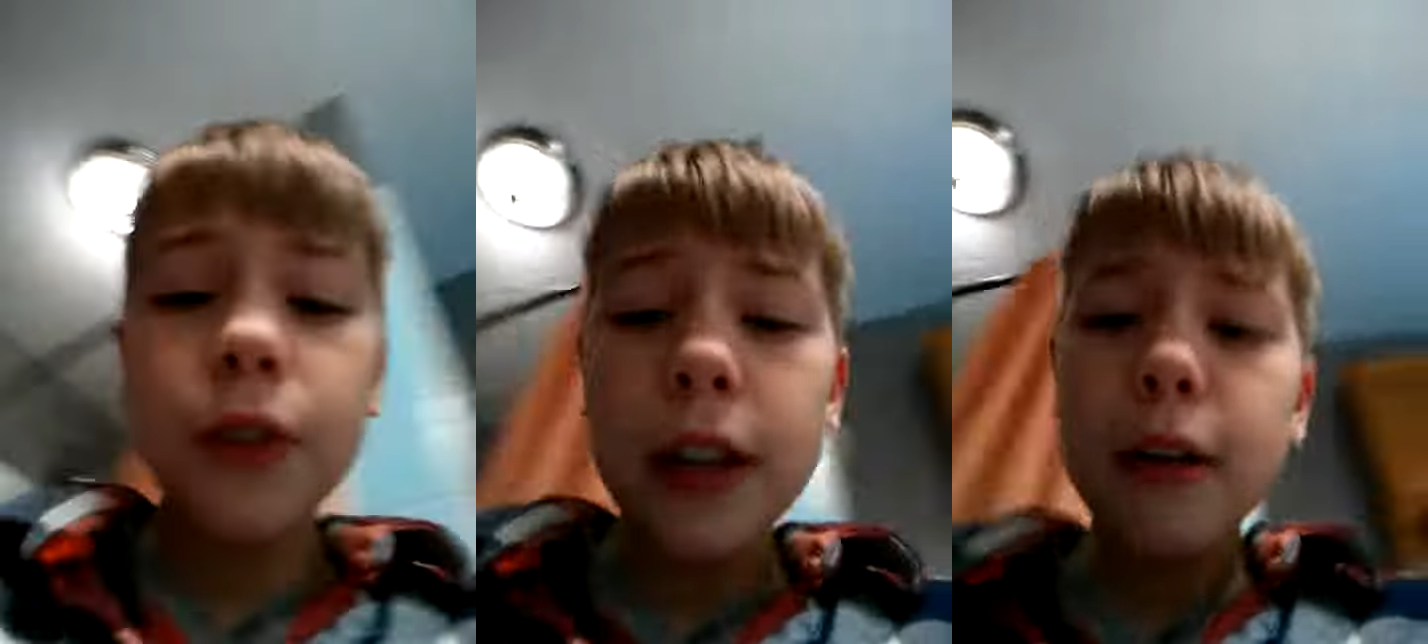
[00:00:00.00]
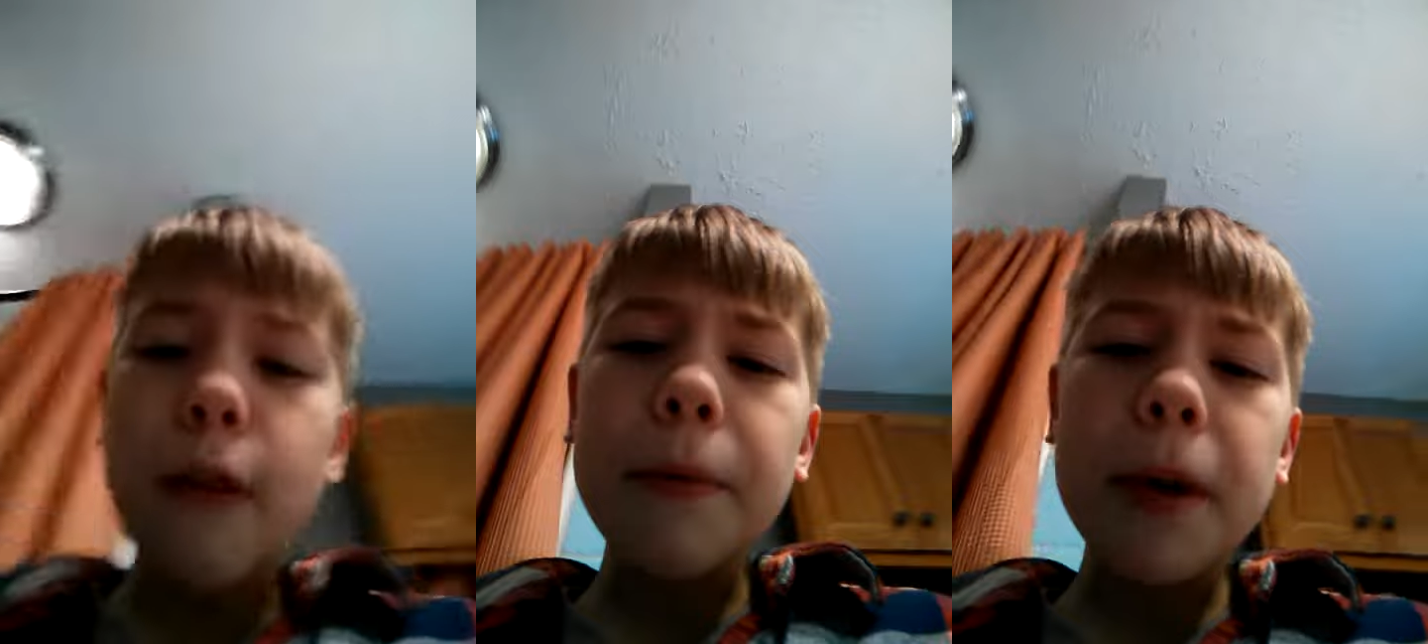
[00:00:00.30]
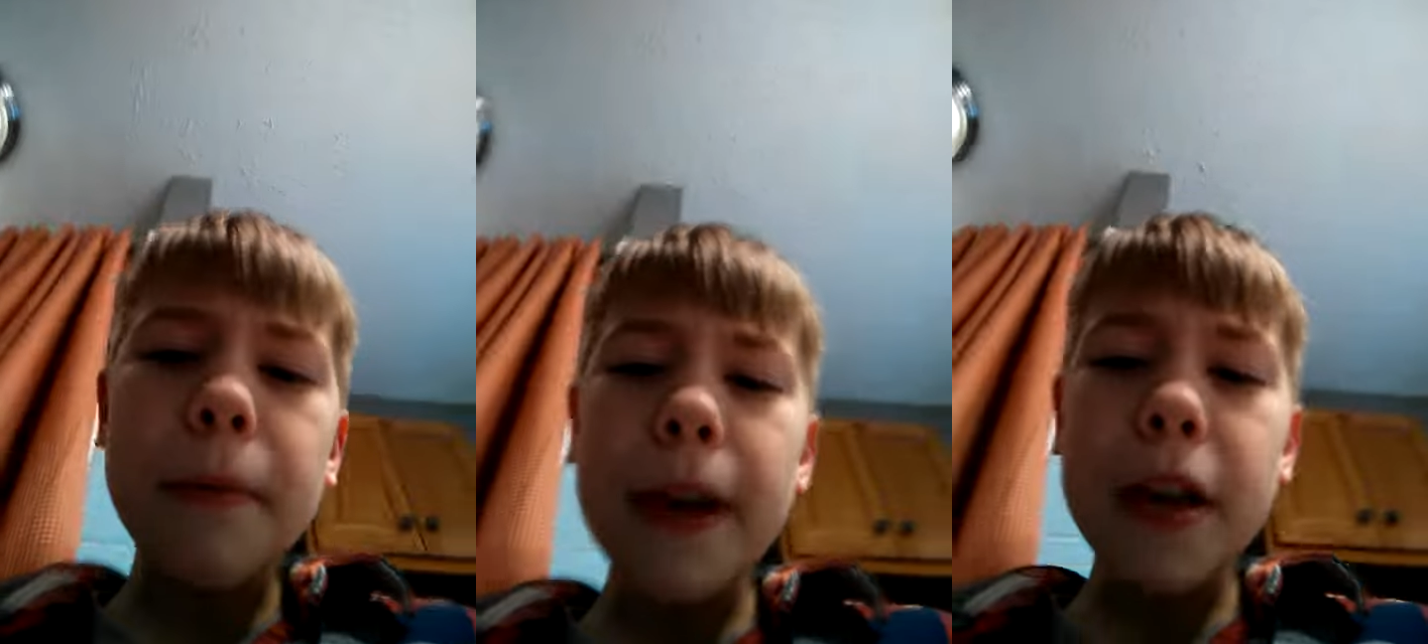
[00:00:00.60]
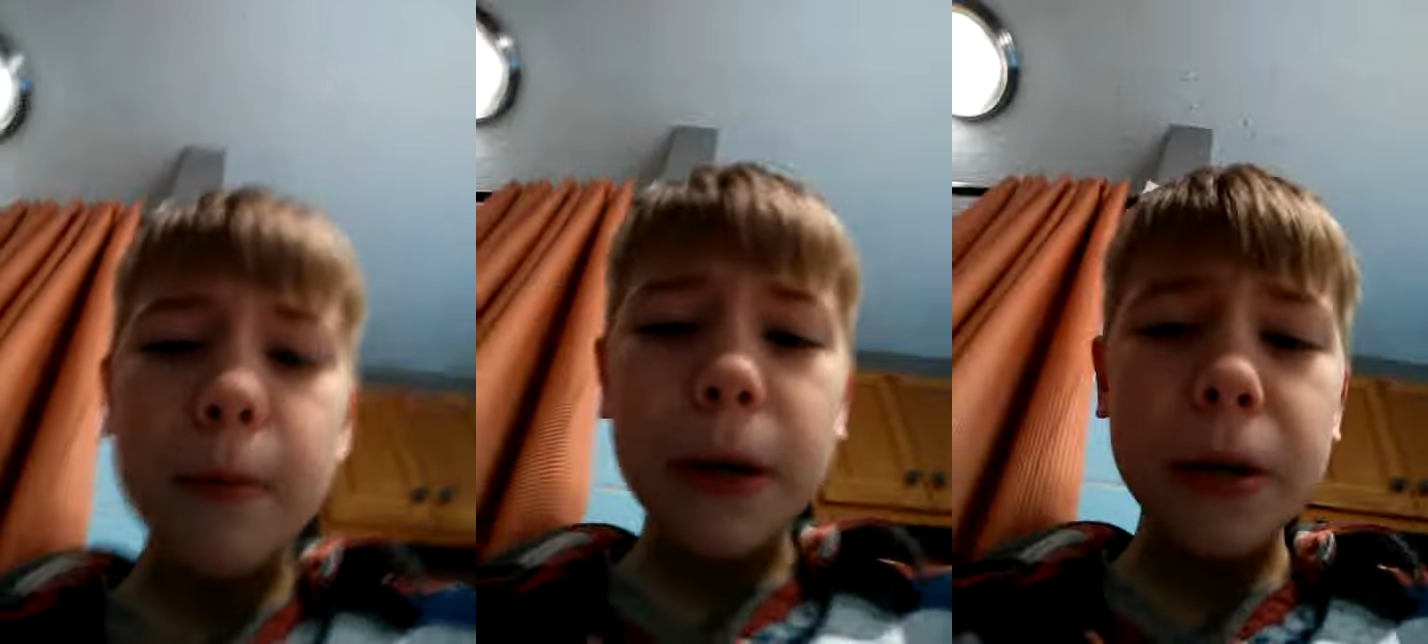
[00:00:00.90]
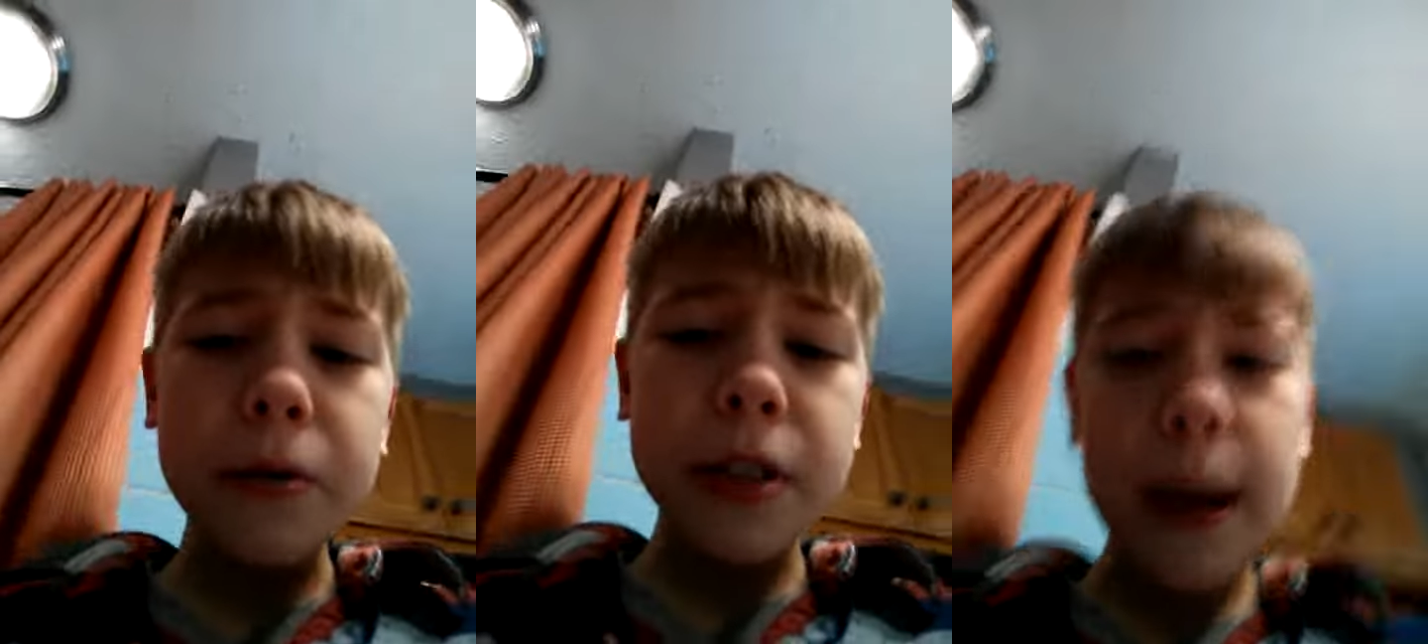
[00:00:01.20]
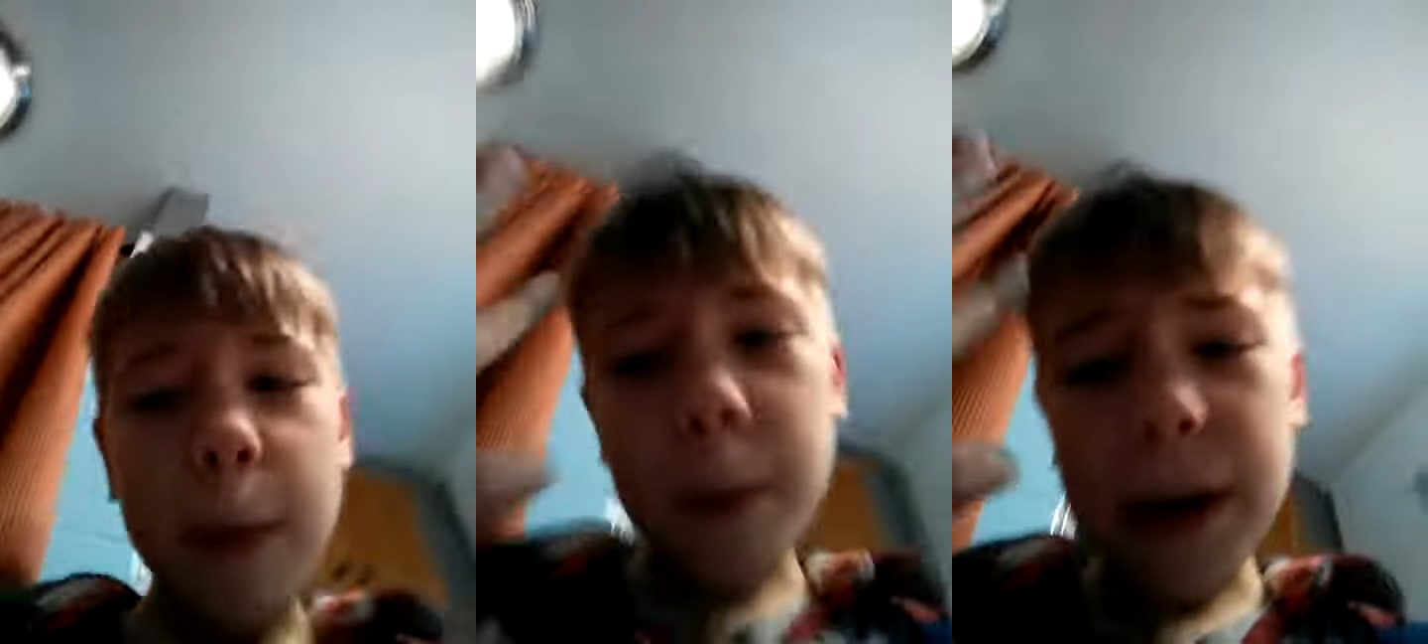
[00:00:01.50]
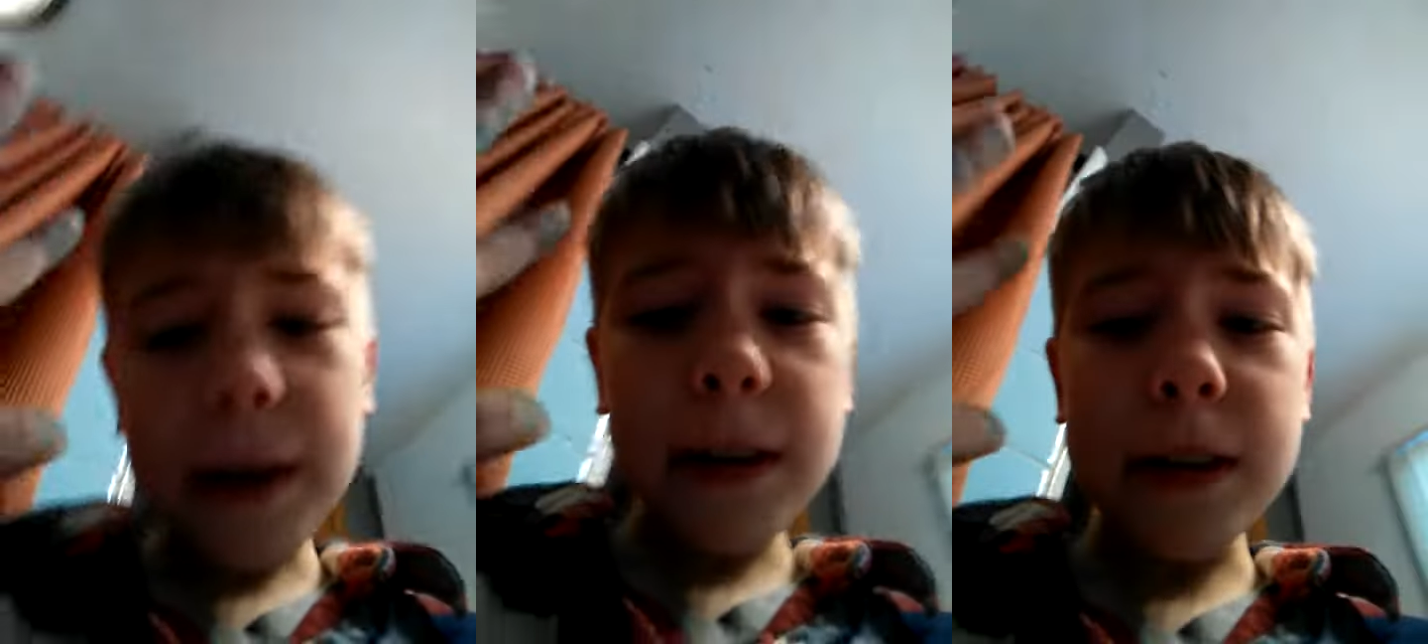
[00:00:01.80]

video I'm going to make of my newest game I'm getting